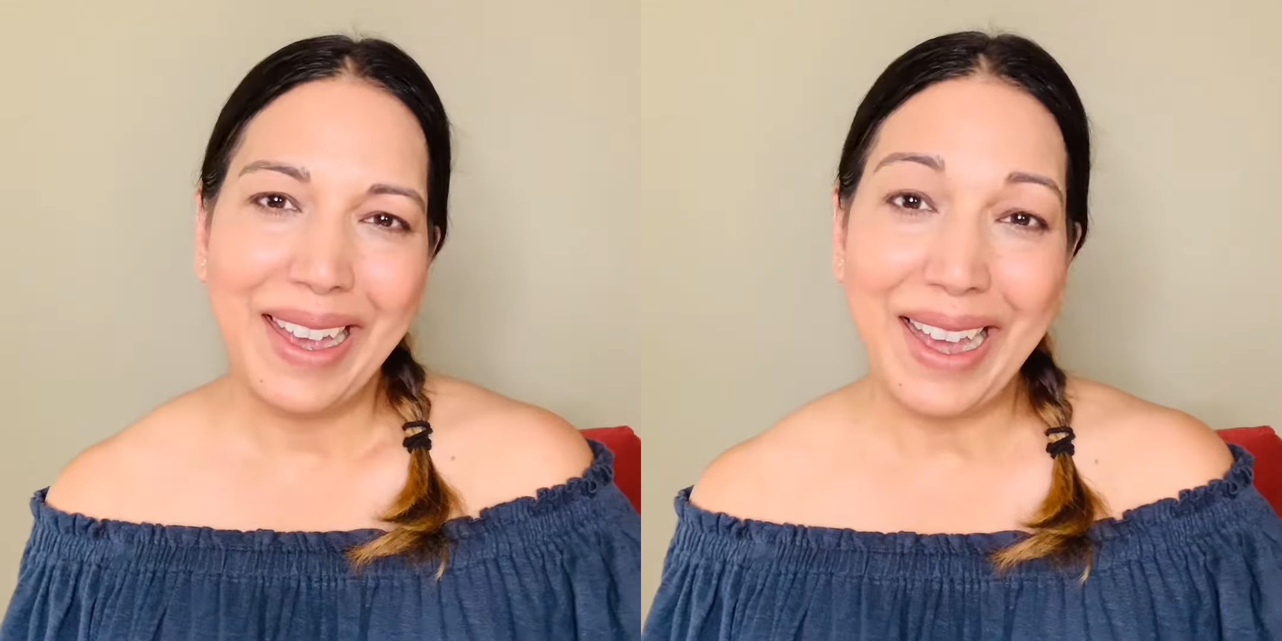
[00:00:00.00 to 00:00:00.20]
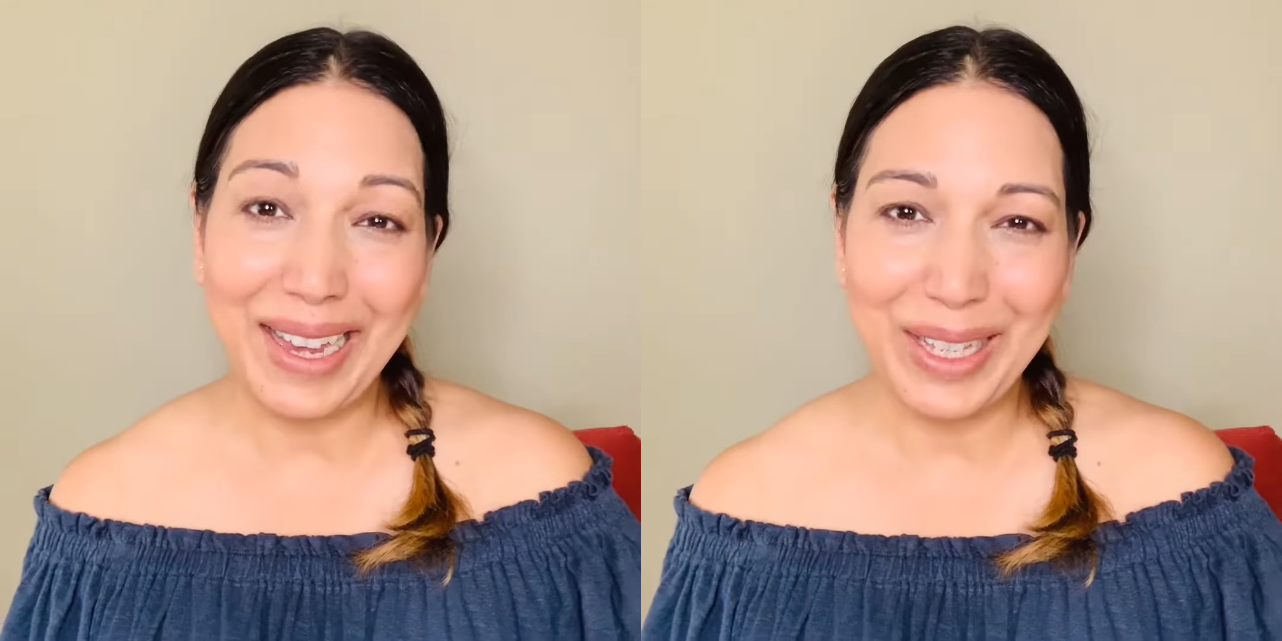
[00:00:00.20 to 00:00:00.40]

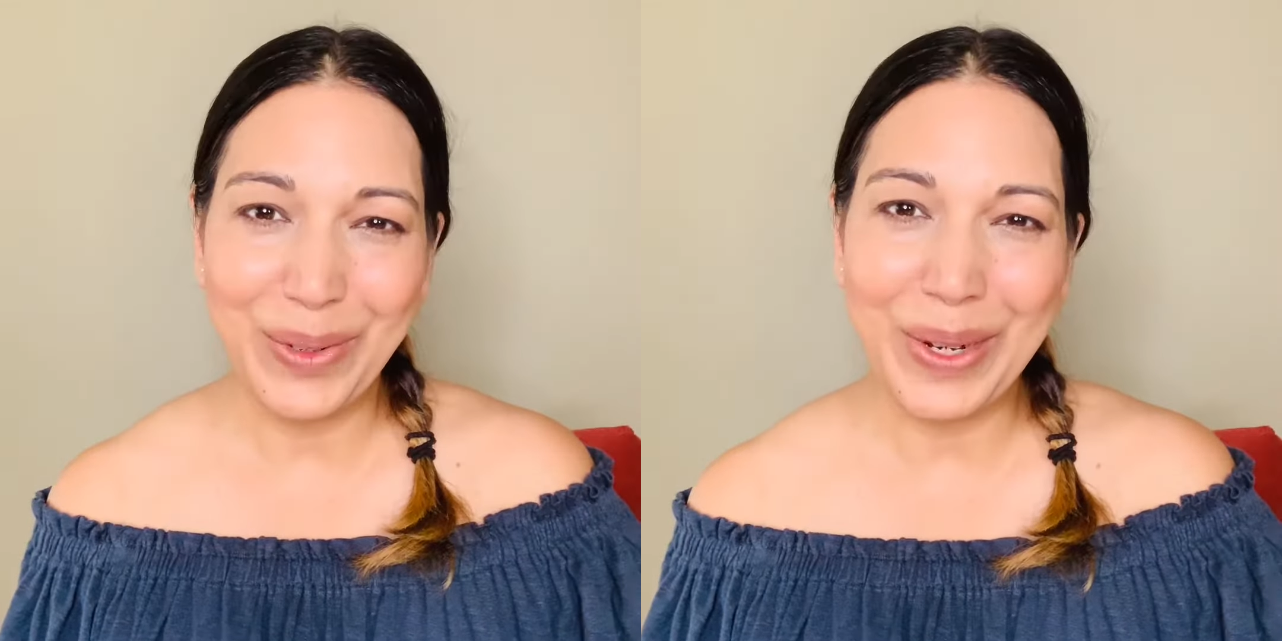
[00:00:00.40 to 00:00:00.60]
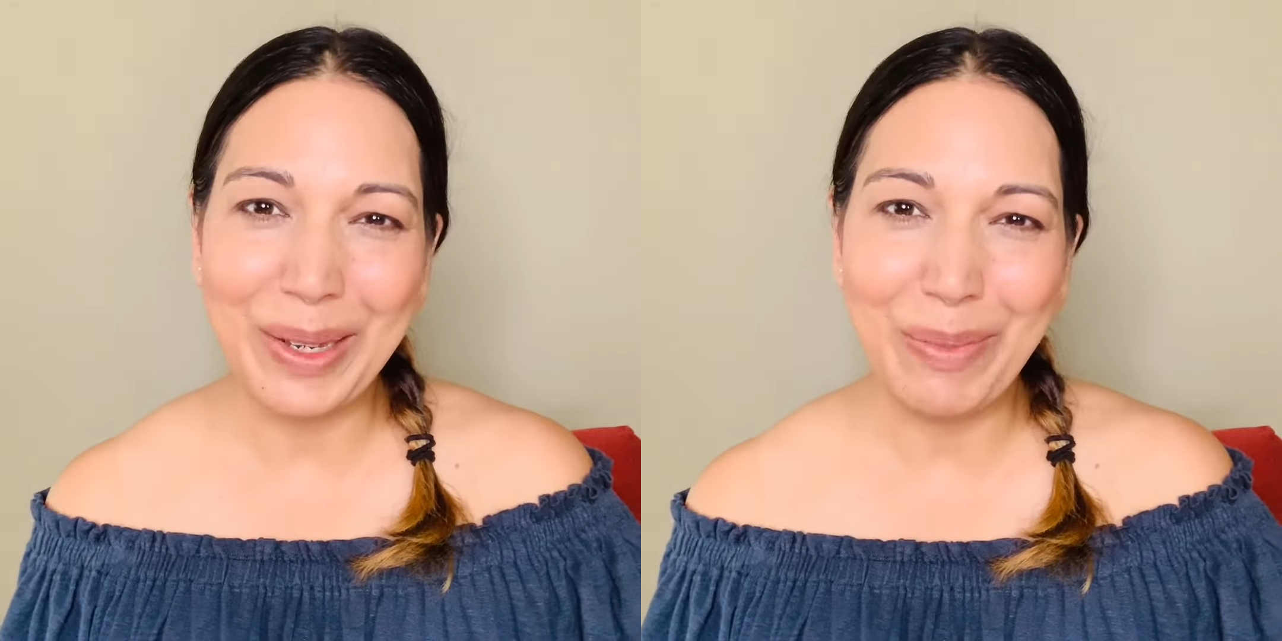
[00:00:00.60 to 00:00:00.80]
Hi,
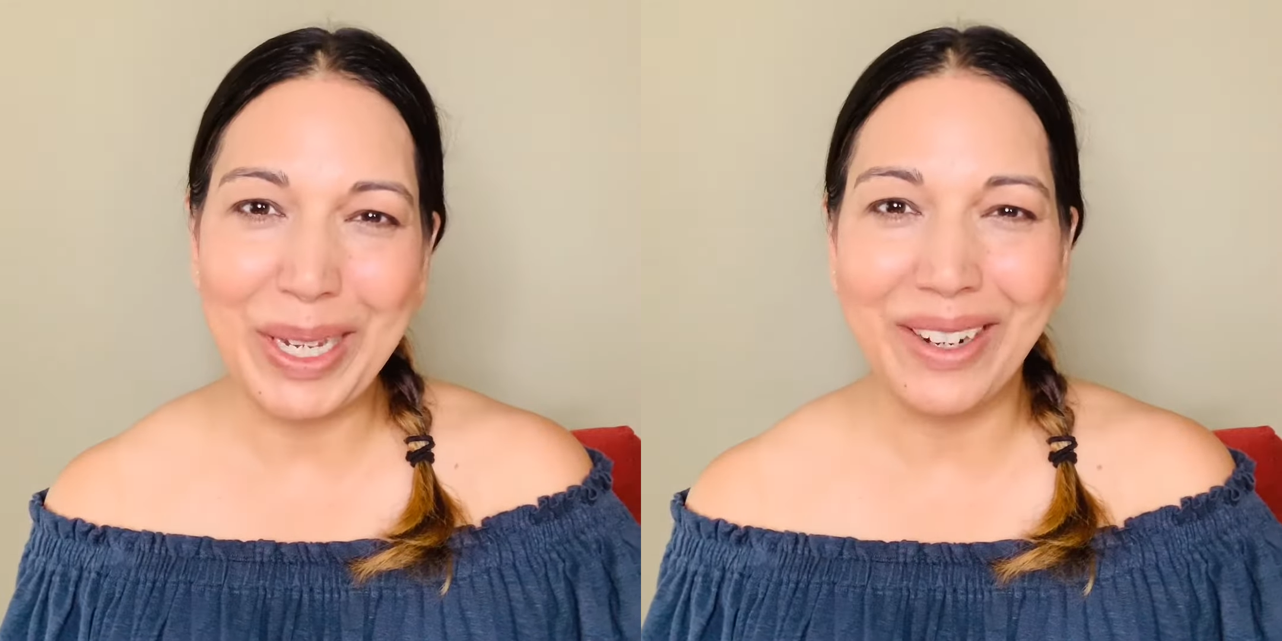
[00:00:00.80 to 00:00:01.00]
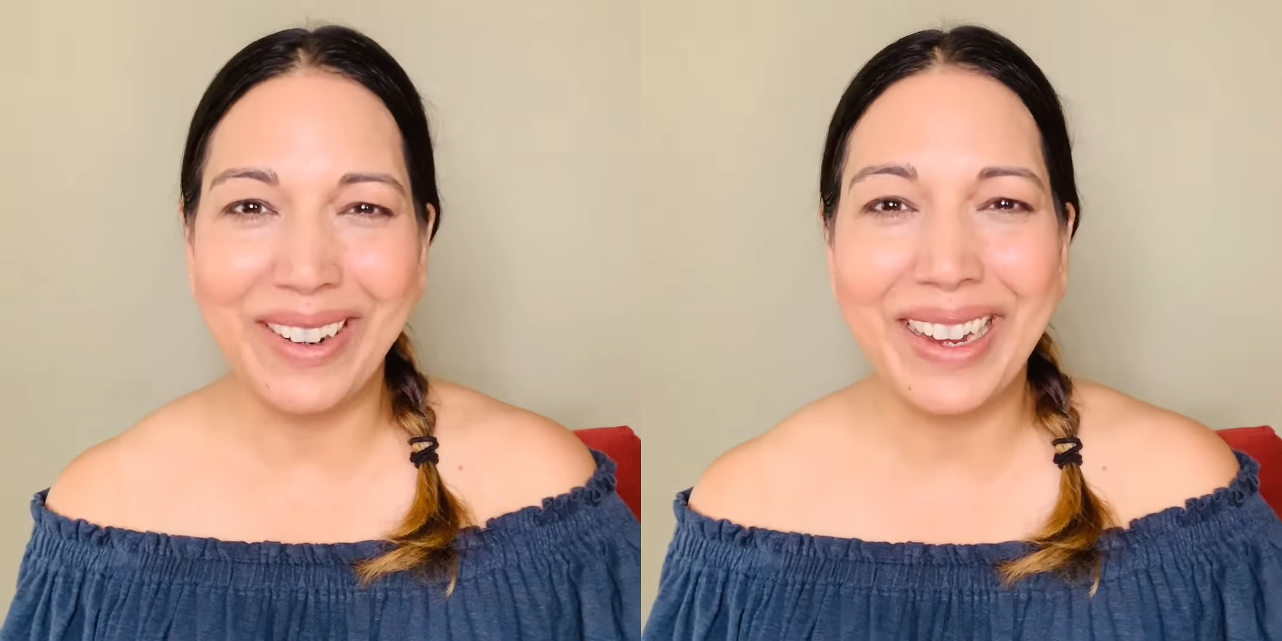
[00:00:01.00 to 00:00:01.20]
it's
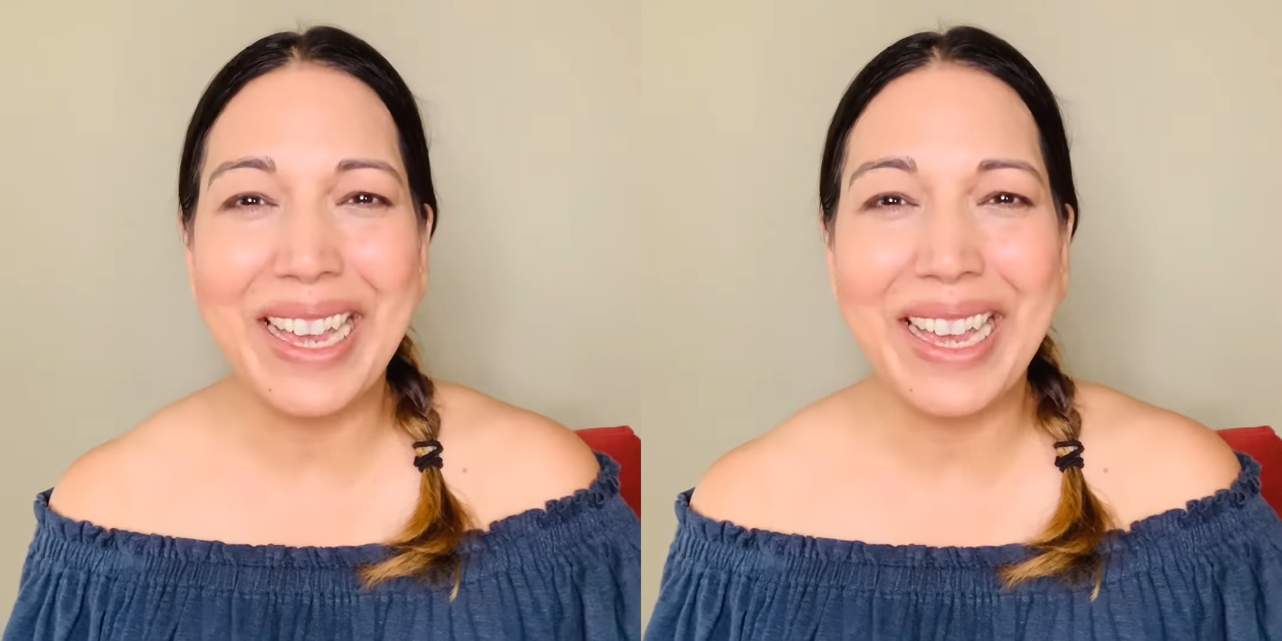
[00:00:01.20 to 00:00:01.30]
Ranbir.